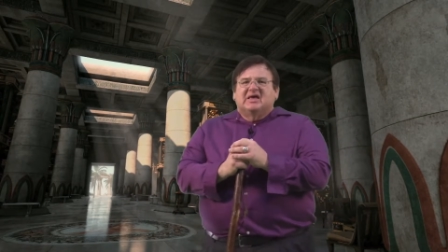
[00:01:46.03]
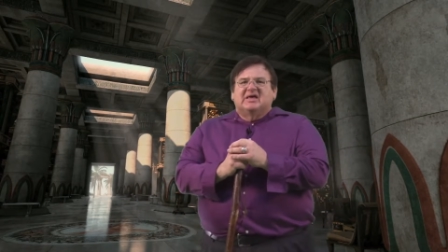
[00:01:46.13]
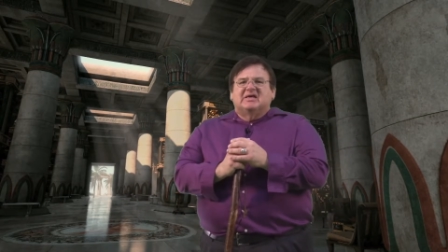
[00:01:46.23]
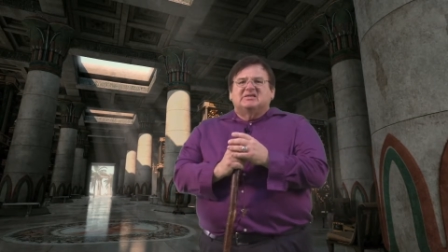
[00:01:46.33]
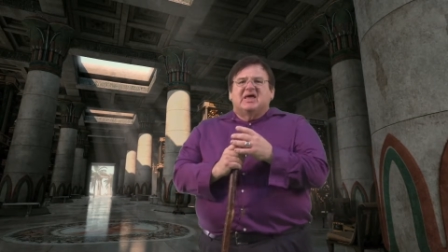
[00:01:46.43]

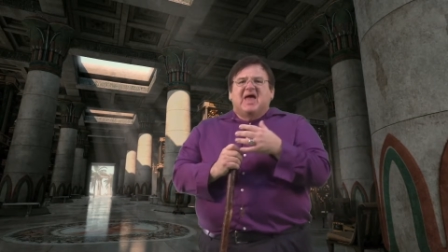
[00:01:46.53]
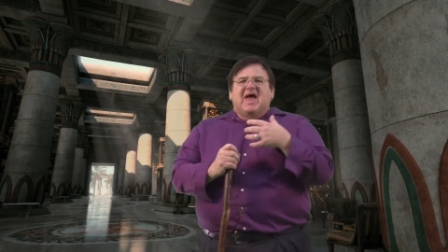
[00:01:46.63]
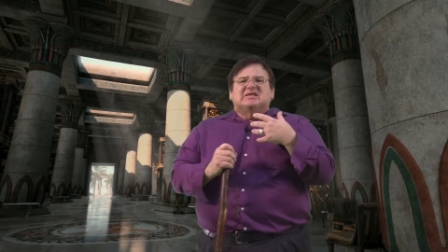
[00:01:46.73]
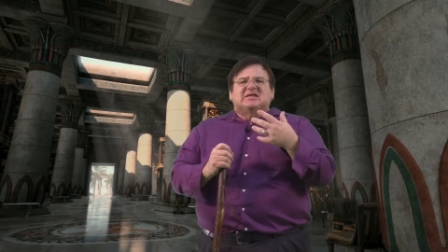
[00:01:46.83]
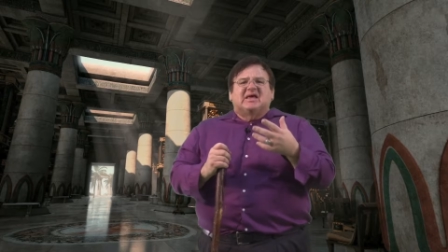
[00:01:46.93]
is
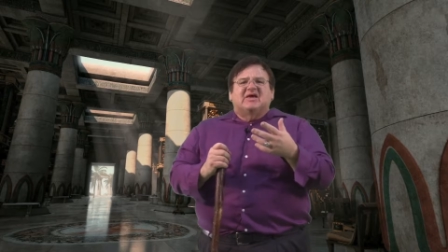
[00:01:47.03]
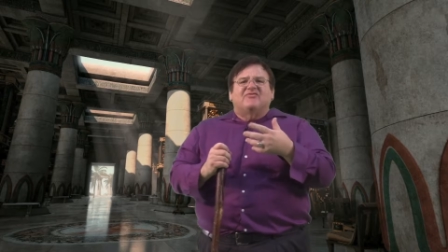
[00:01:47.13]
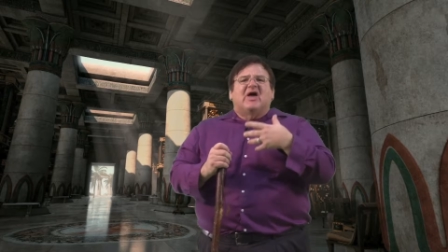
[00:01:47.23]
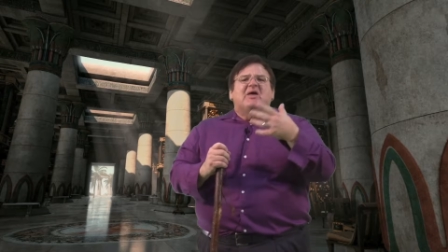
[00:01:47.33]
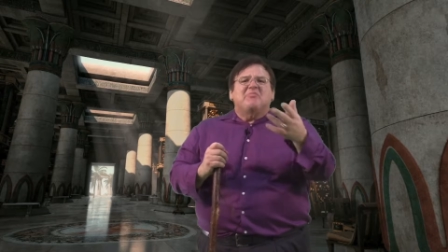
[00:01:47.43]
as
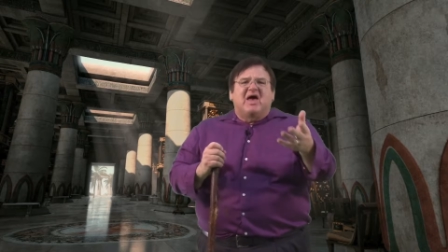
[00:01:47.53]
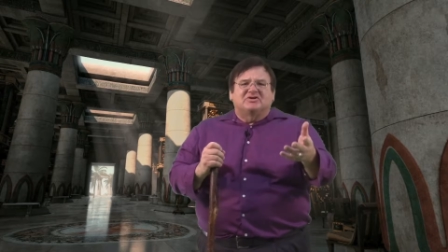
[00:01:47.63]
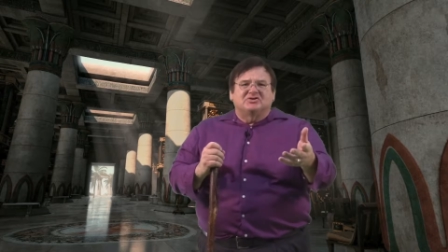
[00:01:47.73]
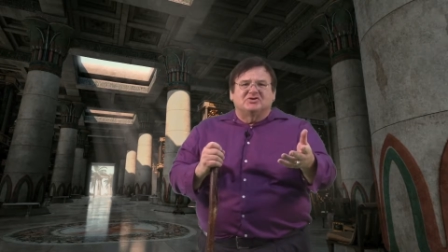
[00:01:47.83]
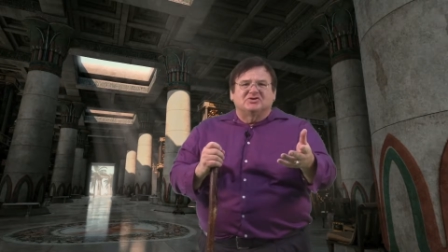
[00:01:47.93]
if a
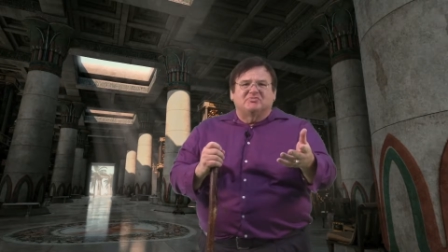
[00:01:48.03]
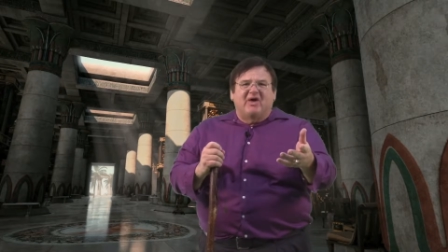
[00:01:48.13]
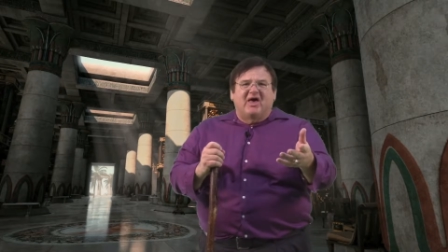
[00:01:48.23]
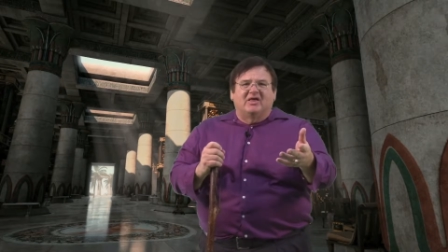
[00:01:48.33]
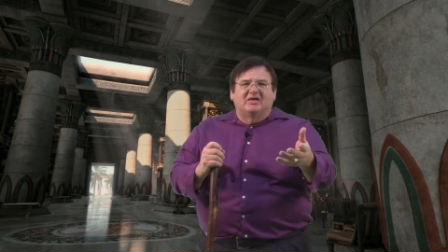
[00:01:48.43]
magical
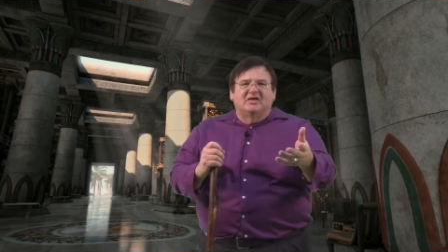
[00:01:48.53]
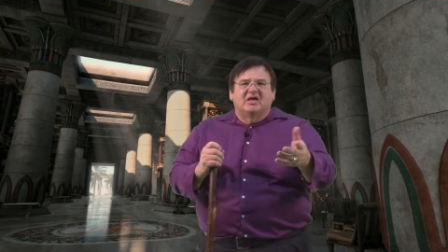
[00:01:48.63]
spell.